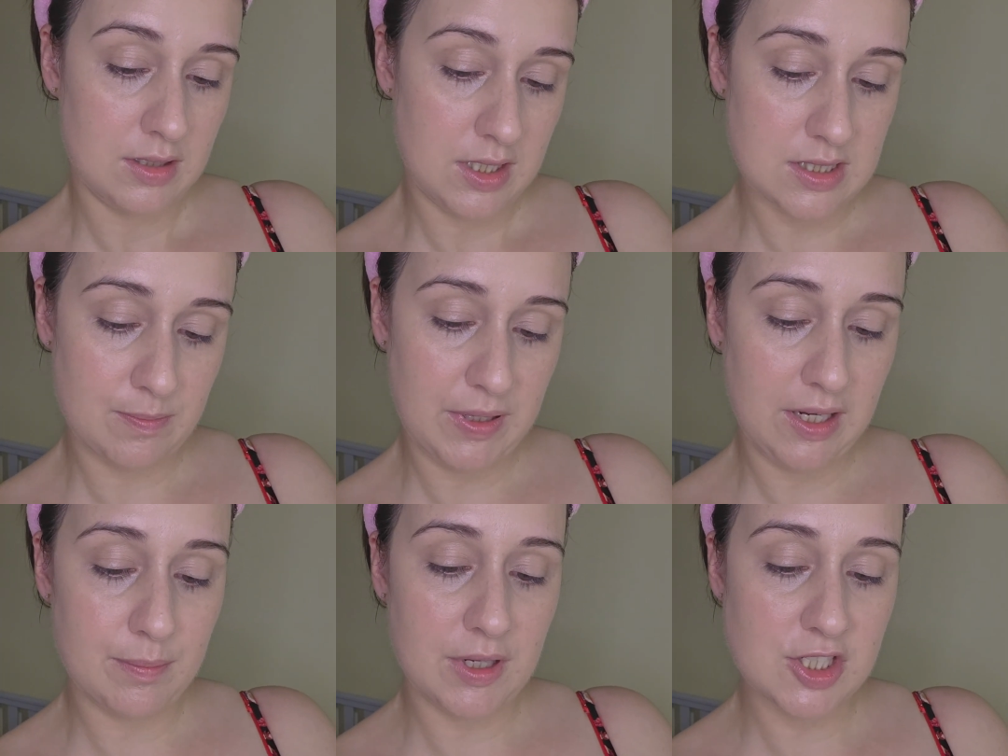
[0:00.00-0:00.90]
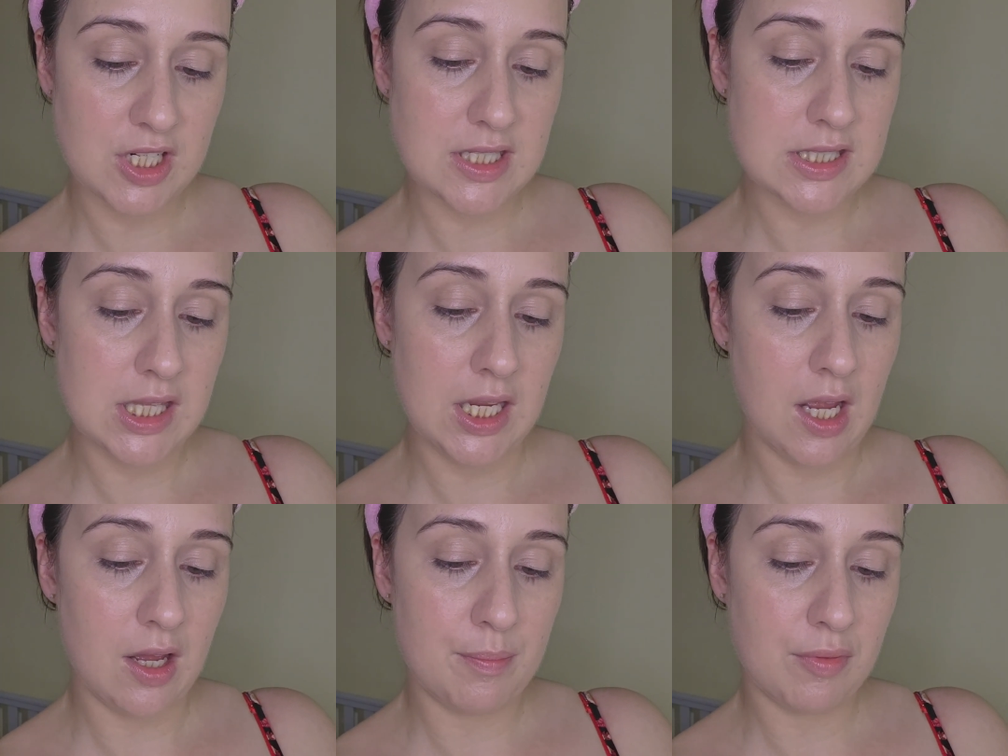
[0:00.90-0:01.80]
It's the pink blush. It's
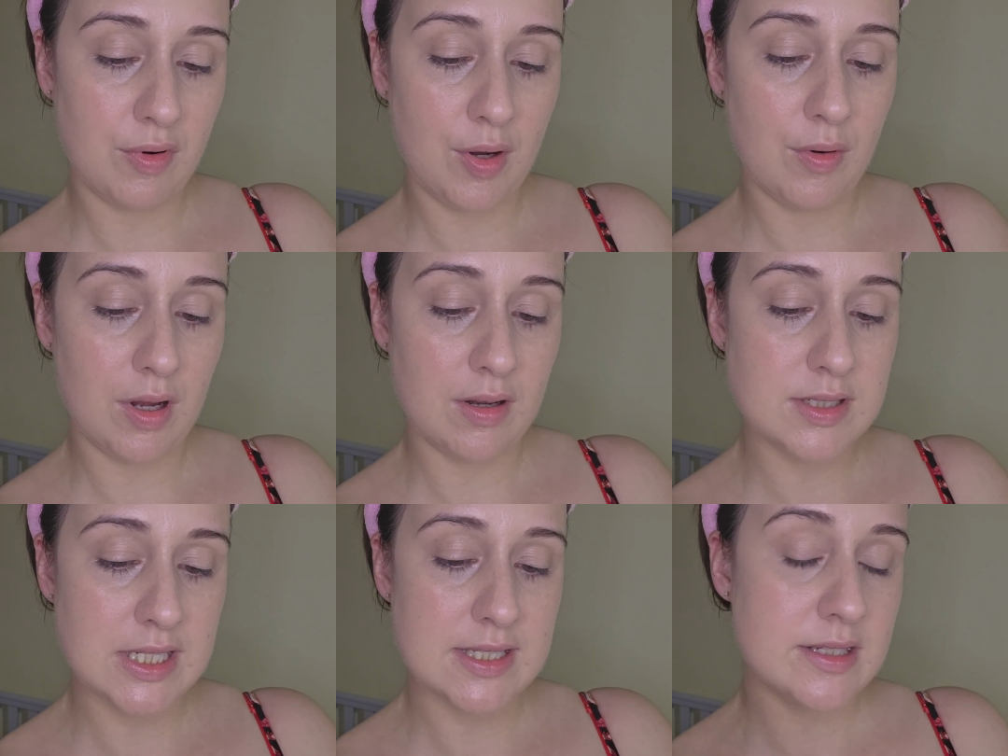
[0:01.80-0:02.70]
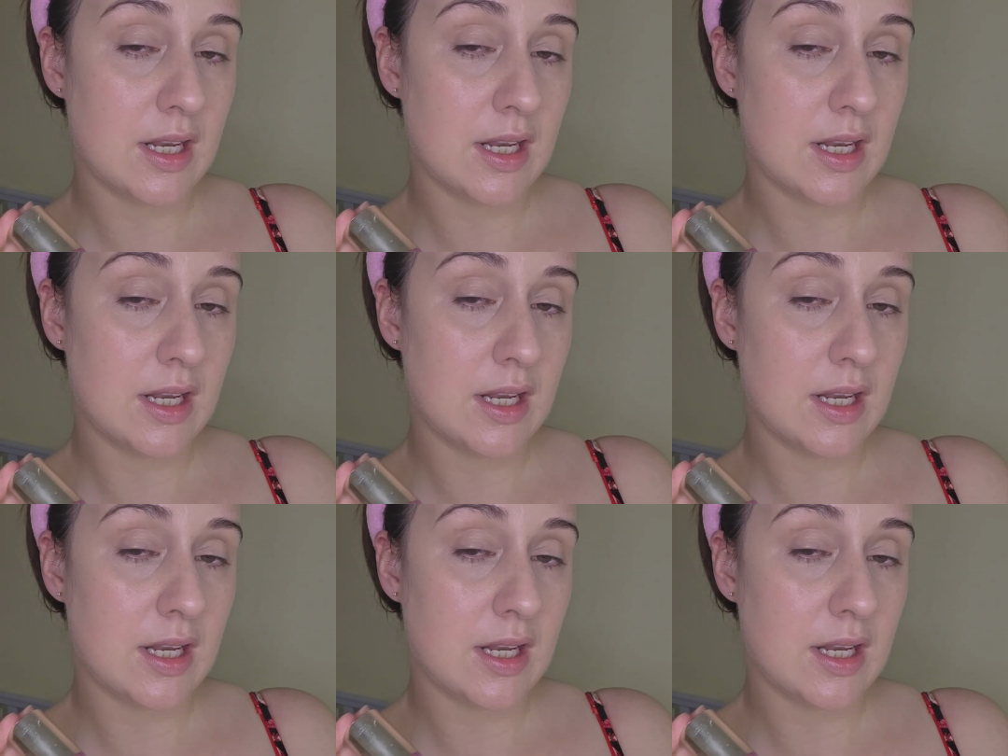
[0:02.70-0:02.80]
the Pro Artist